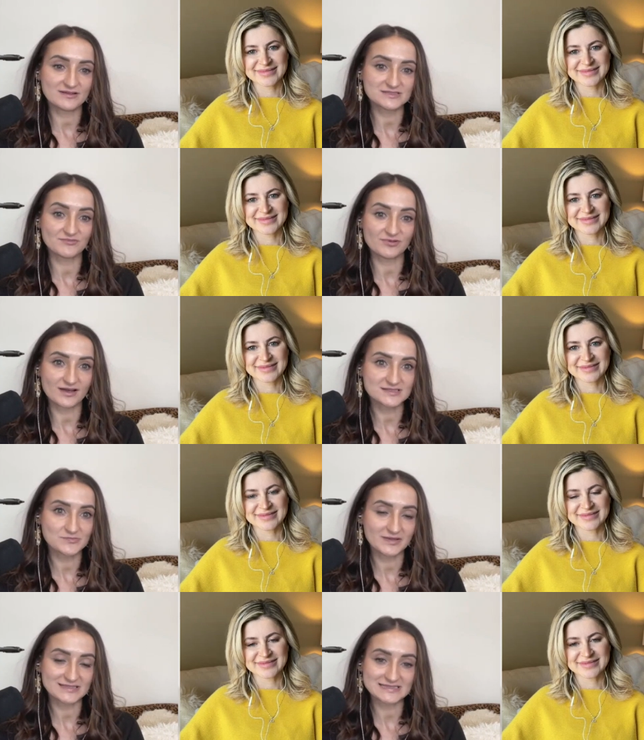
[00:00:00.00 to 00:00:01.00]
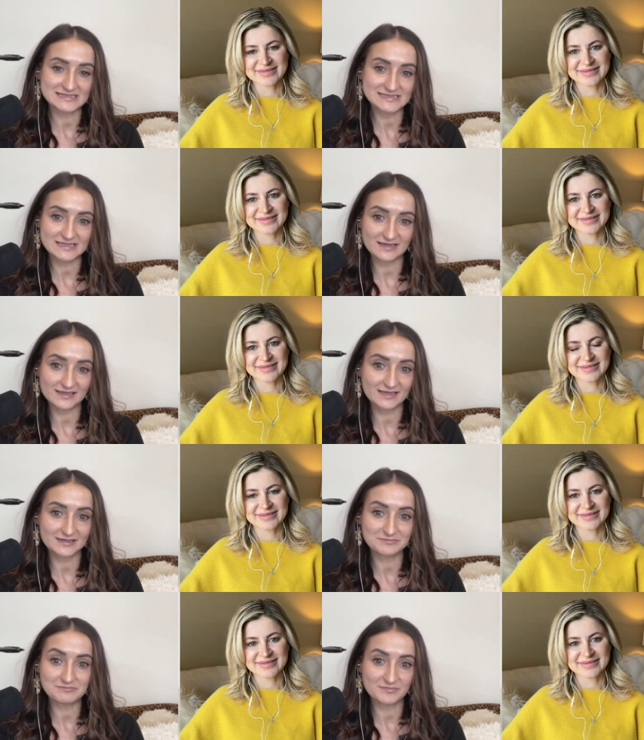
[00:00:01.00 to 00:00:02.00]
Speaker 1: some frostbitten uh, like
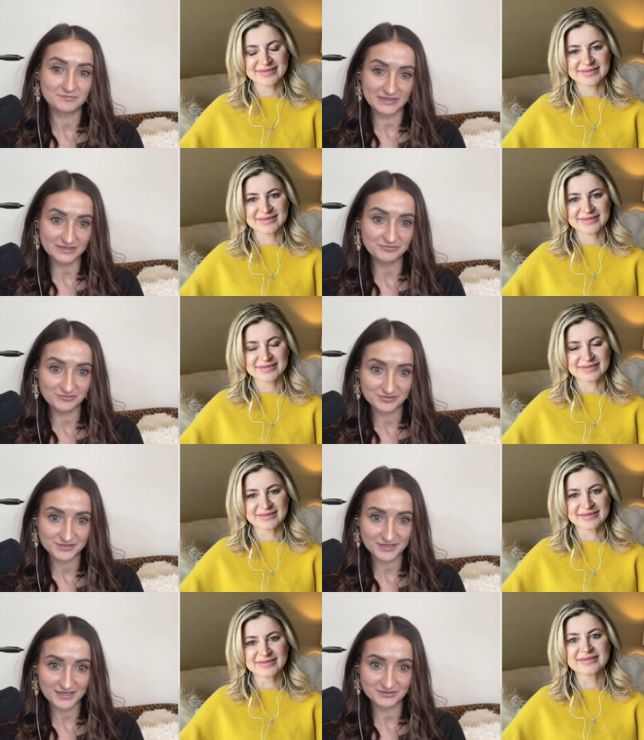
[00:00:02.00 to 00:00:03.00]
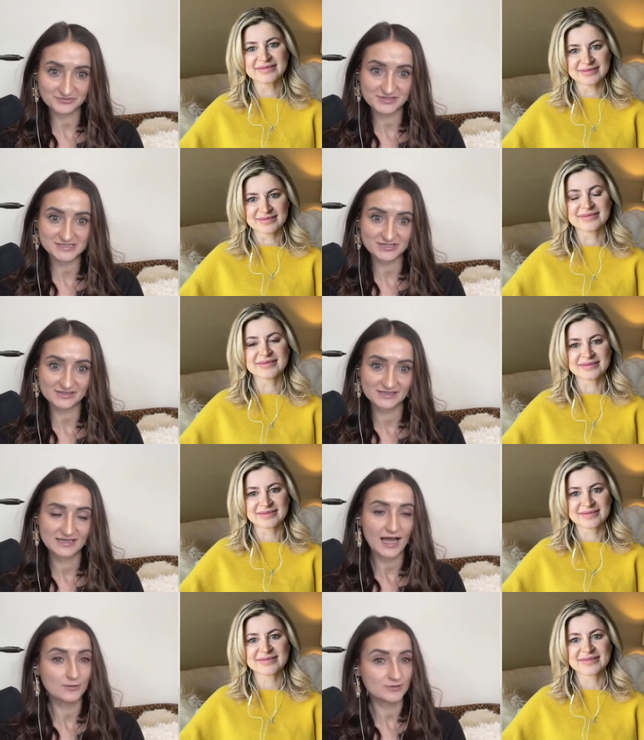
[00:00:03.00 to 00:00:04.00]
beef in the freezer.
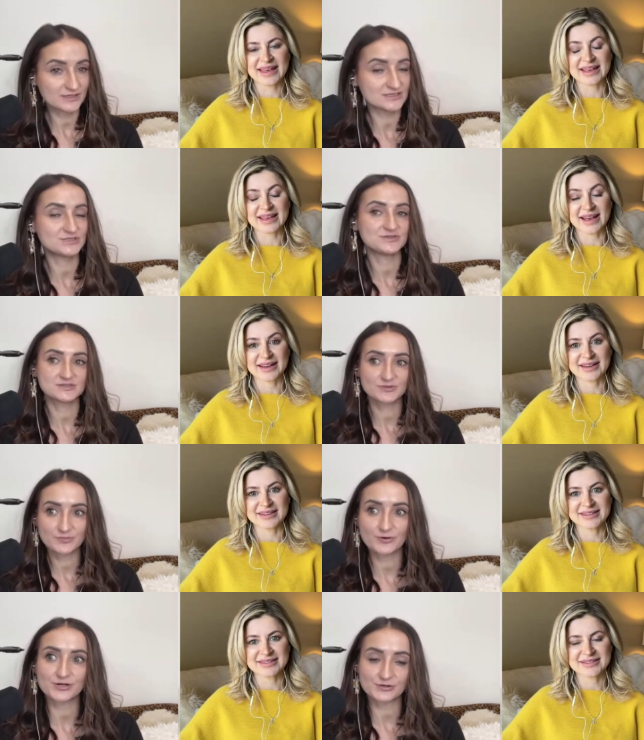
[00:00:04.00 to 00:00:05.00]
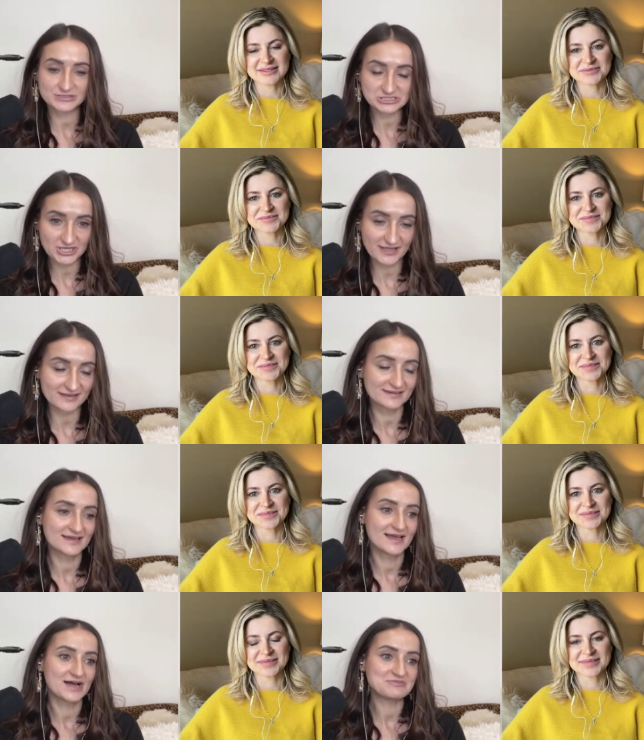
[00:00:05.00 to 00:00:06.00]
I would not yeah. do this with pork or chicken,
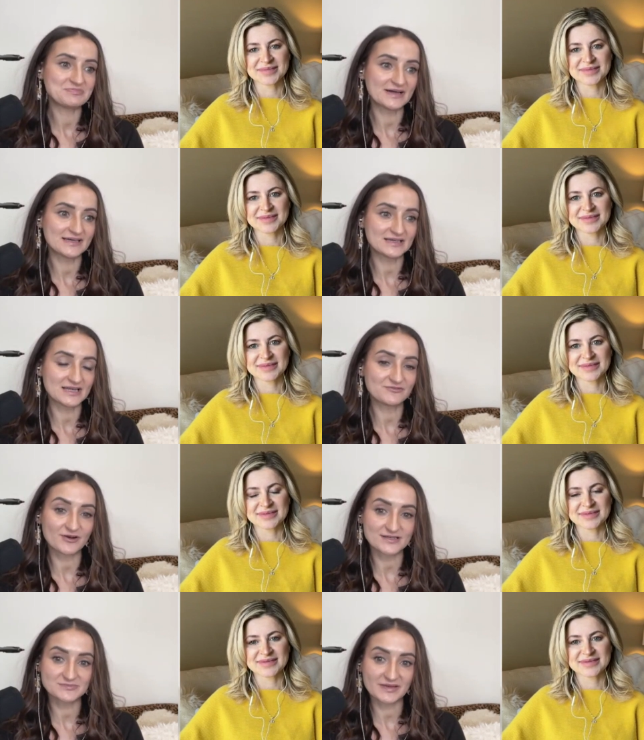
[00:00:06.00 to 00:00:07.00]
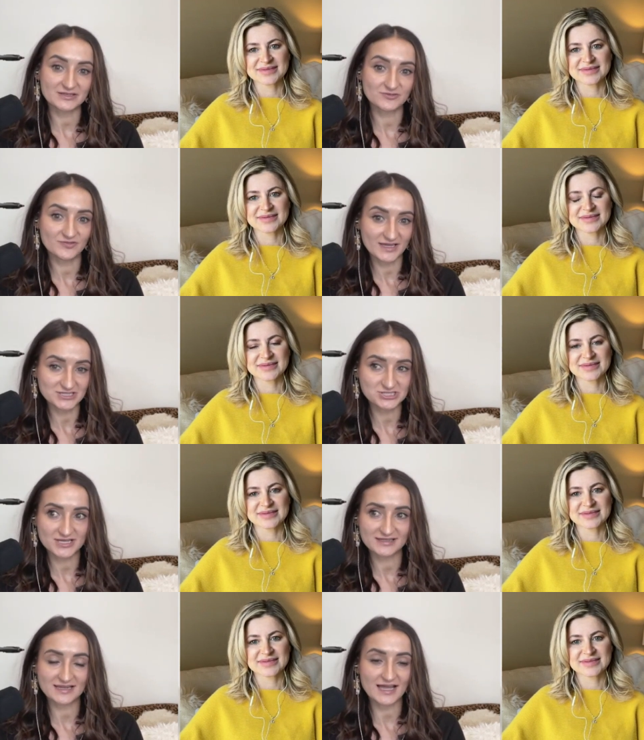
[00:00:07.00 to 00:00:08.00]
but and frostbitten fish
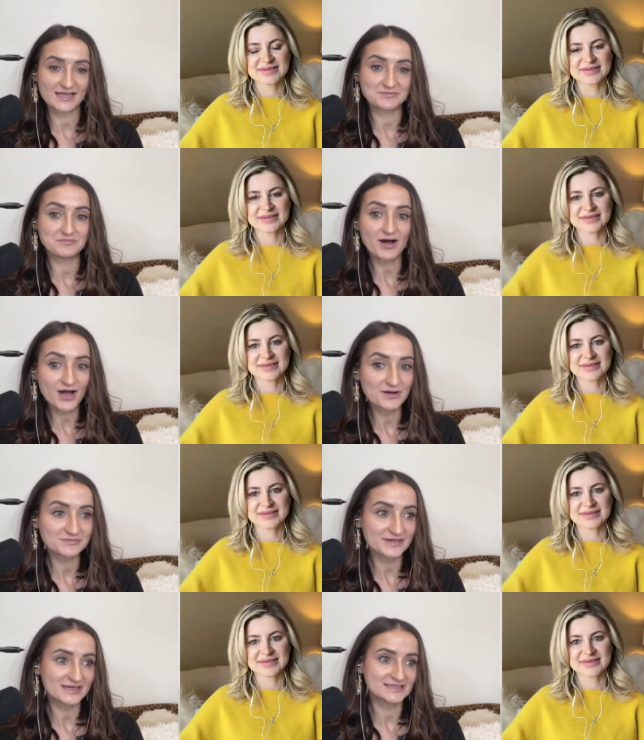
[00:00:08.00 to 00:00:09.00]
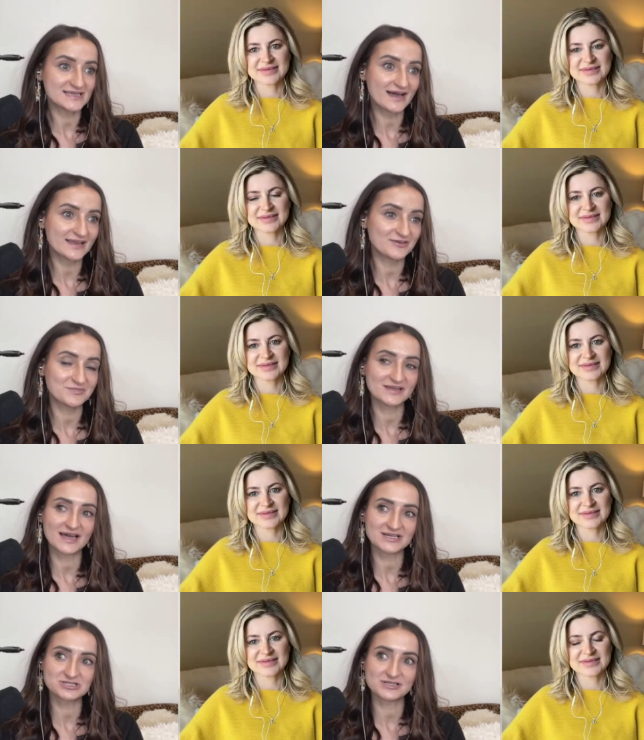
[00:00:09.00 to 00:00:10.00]
that I mom and dad have been
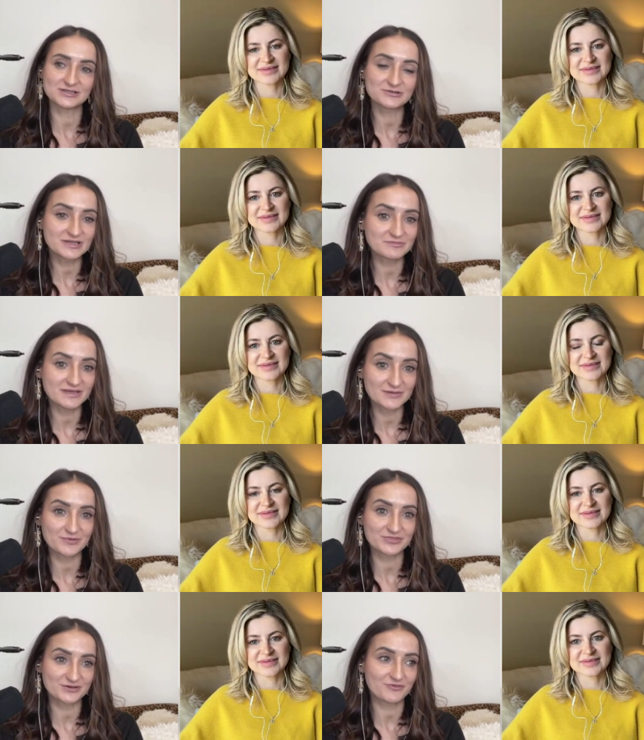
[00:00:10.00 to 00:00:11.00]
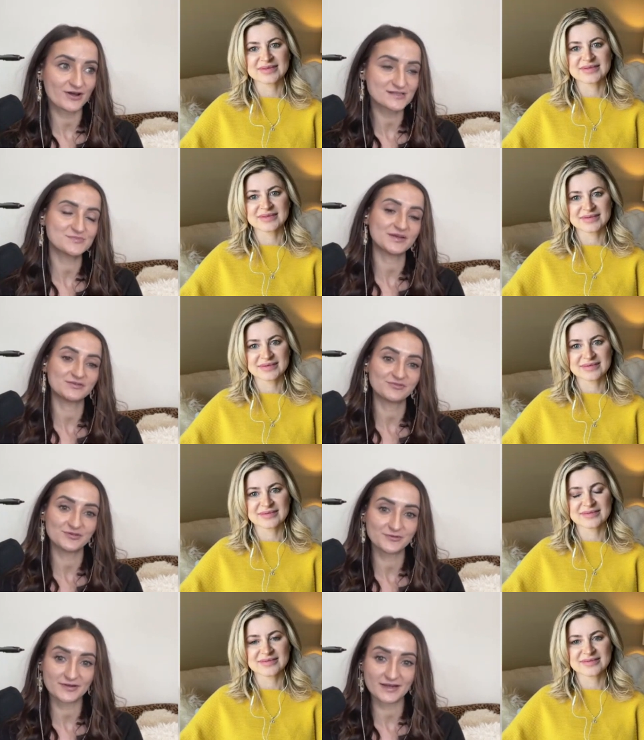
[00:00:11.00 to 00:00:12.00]
actually loading me up with their frostbitten food
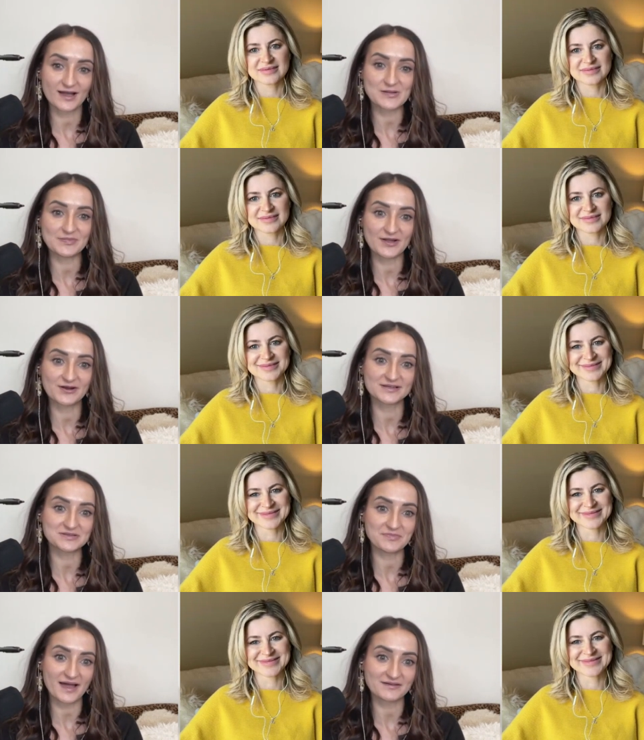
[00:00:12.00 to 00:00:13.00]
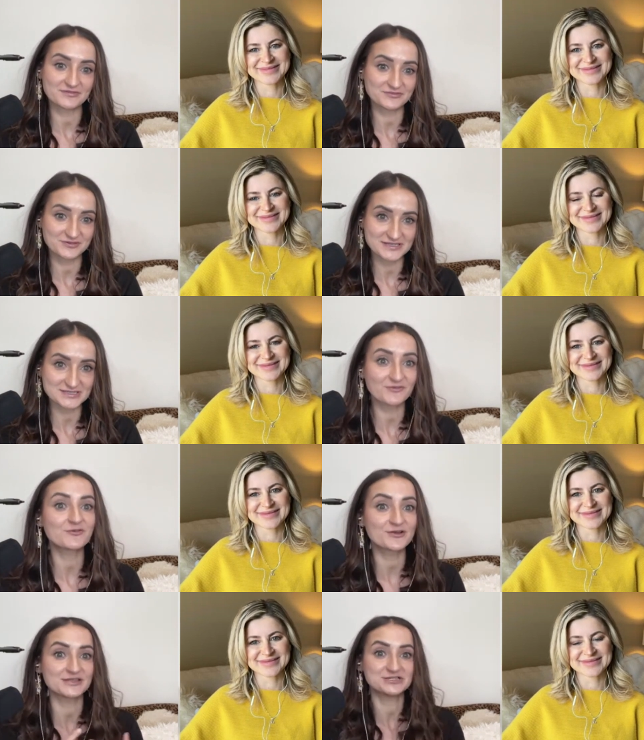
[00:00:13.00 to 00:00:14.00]
and I got buried at the back of the freezer for
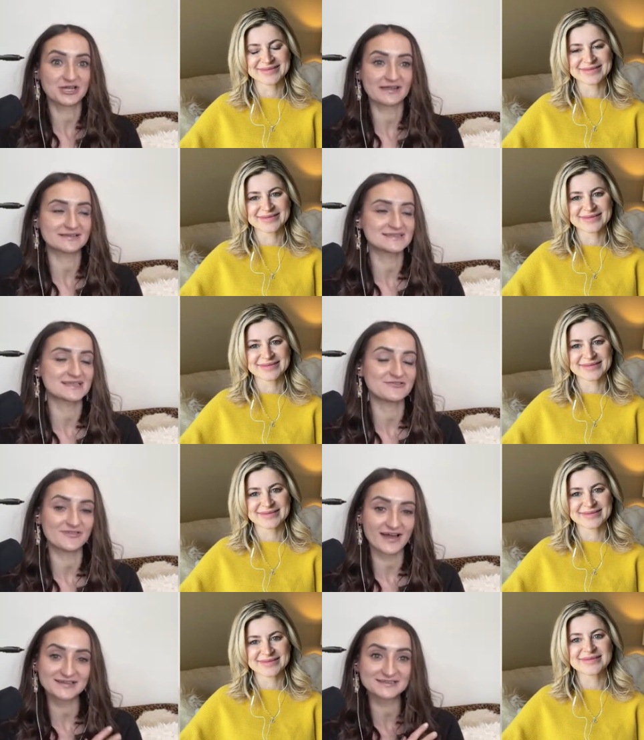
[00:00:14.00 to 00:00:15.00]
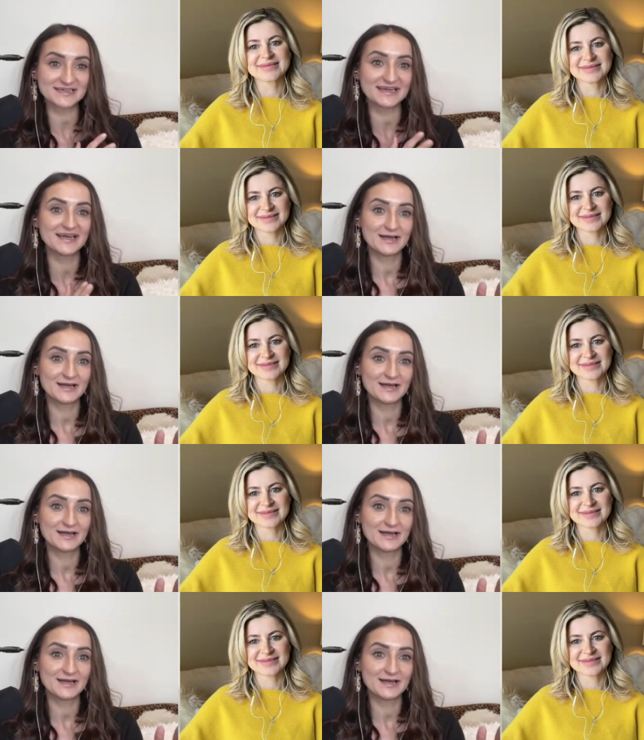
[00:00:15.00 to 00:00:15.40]
the chickens and I finally